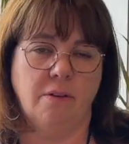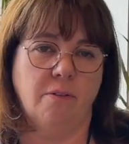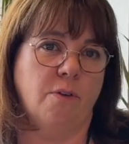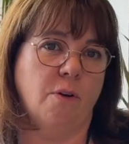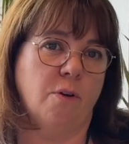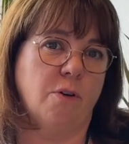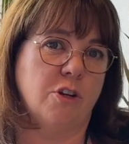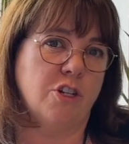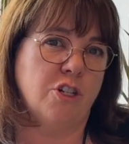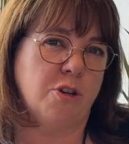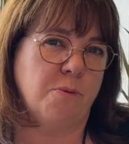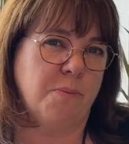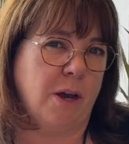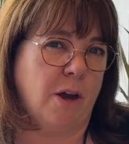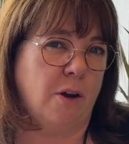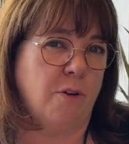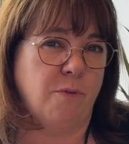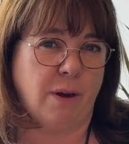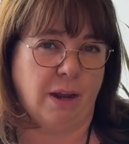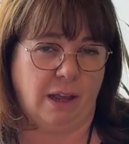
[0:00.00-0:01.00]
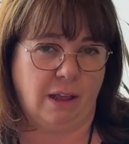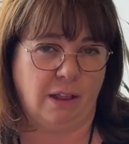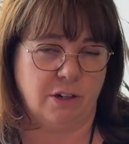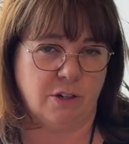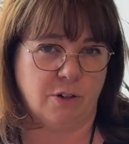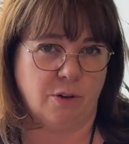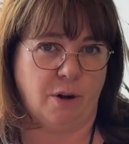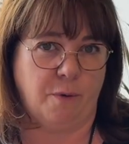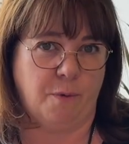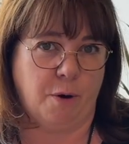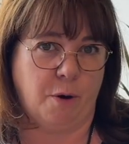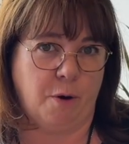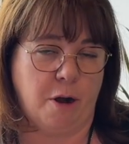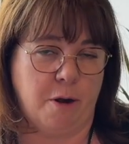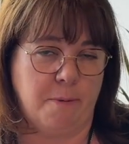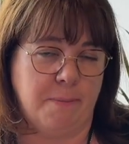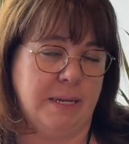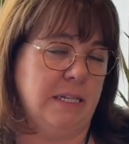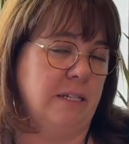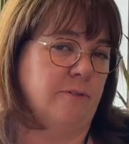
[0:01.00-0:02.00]
Focus should be on regulatory
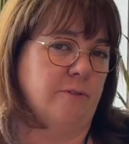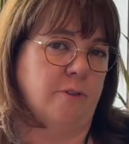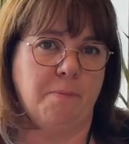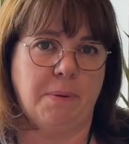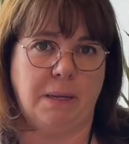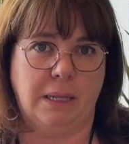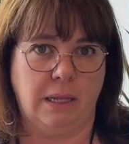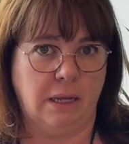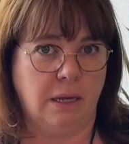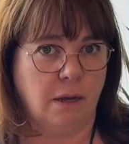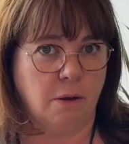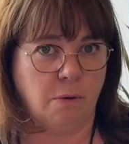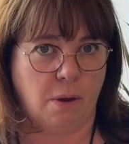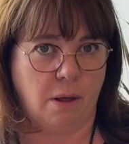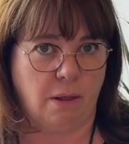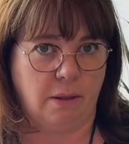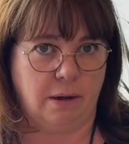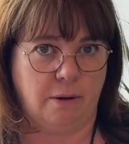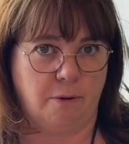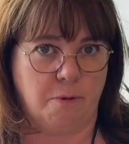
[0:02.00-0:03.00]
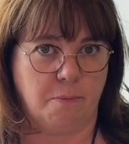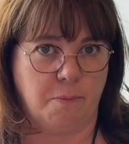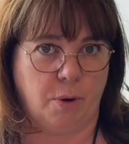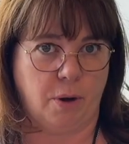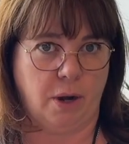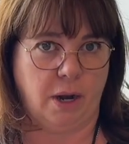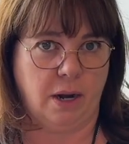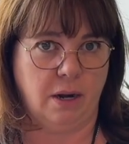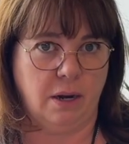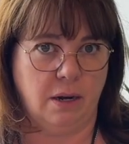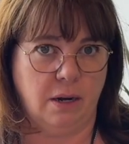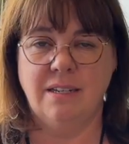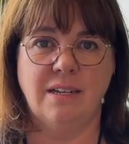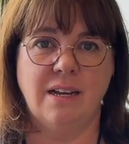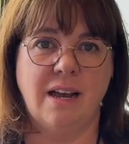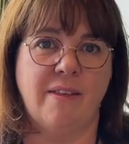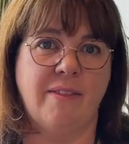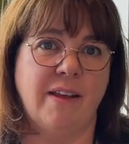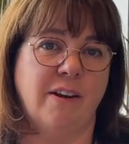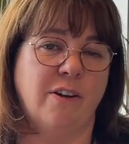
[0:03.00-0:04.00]
requirements for billing and quality reporting,
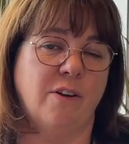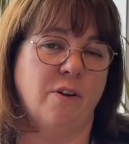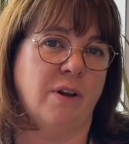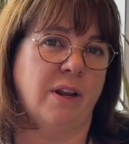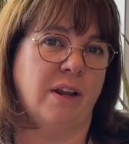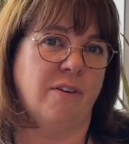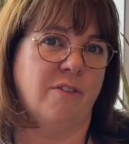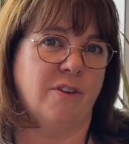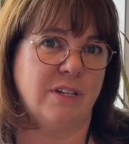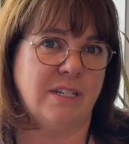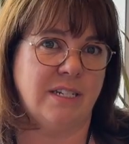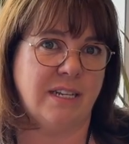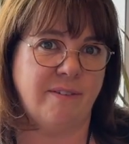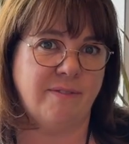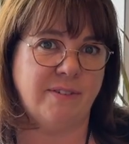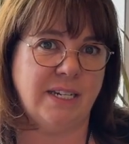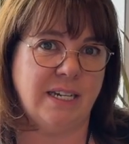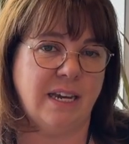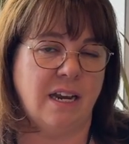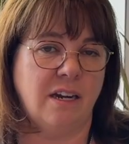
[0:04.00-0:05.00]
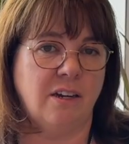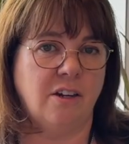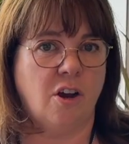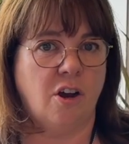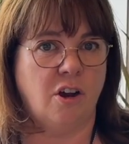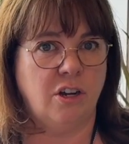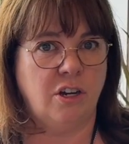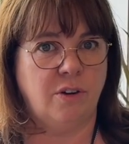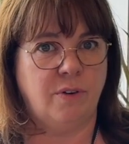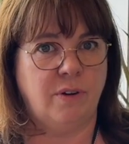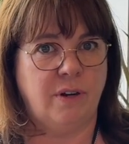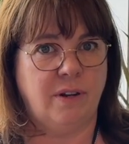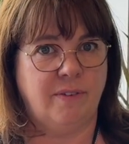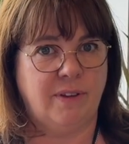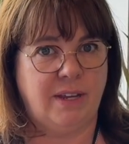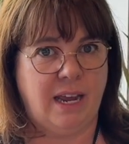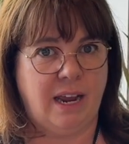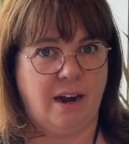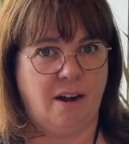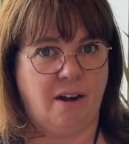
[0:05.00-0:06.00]
and then coding for safety and continuity
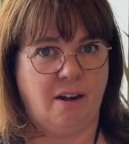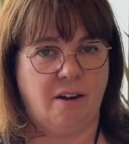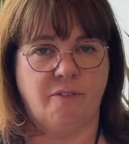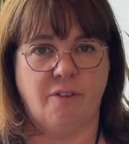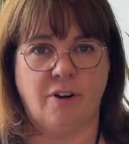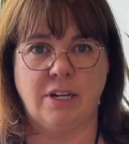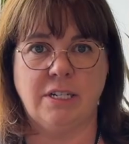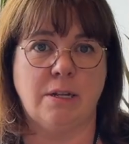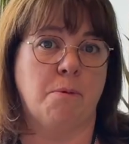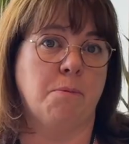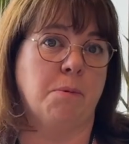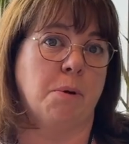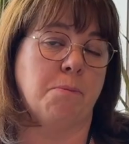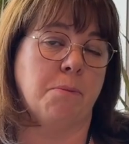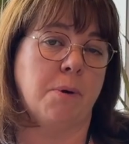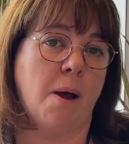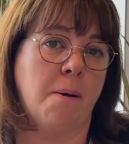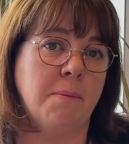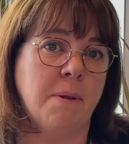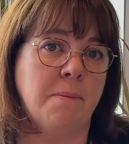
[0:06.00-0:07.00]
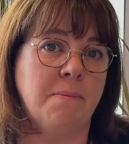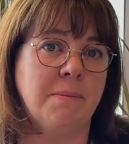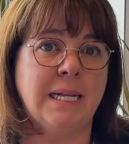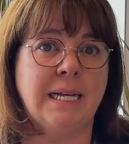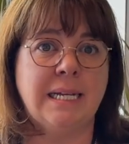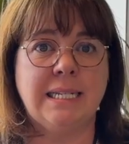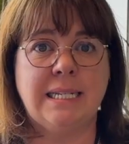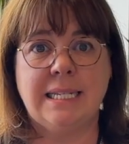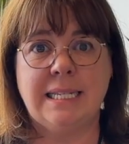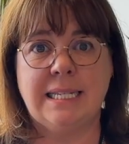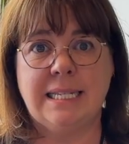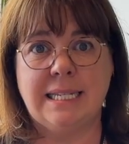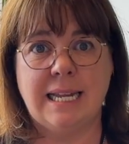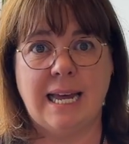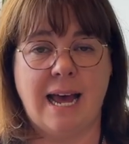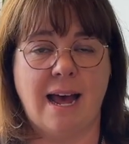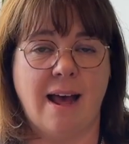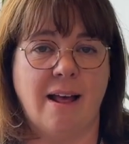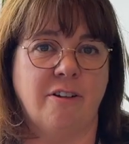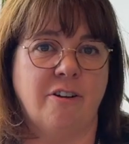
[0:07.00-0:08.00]
of care. For example, problem lists,
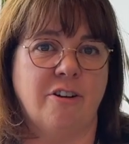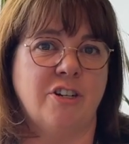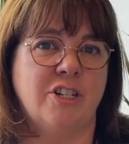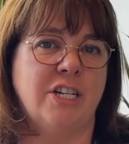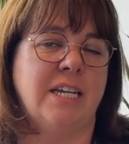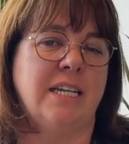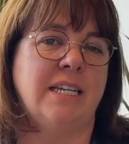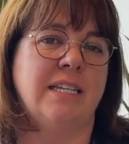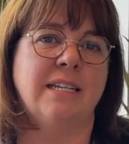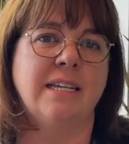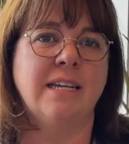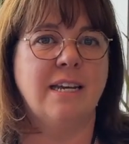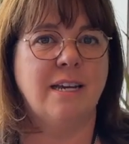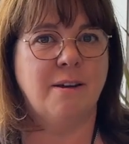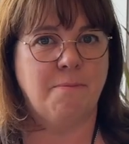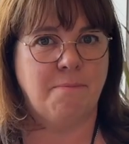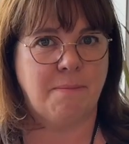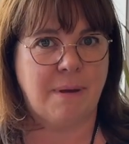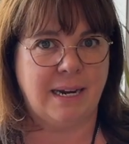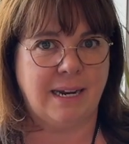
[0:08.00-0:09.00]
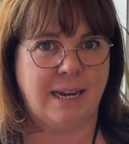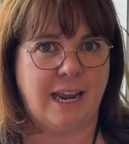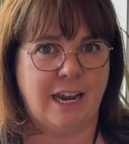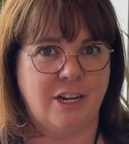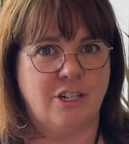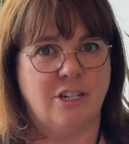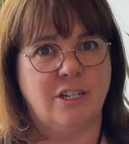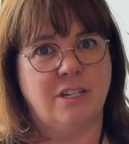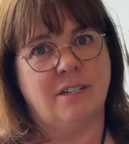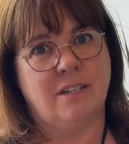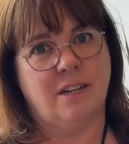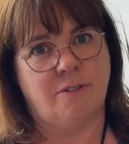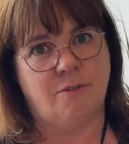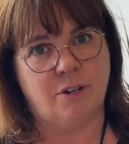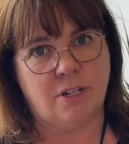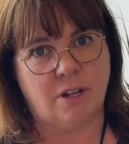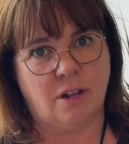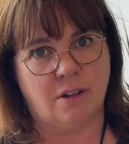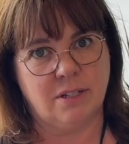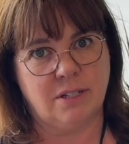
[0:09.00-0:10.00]
allergies, medications, and
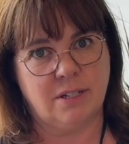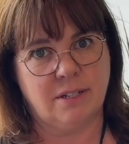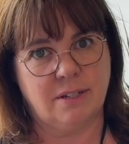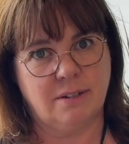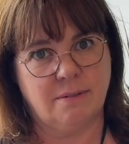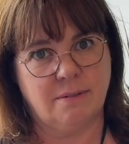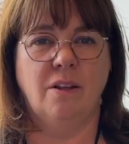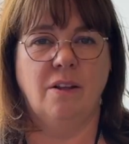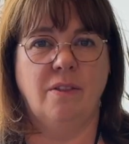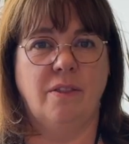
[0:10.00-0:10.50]
results.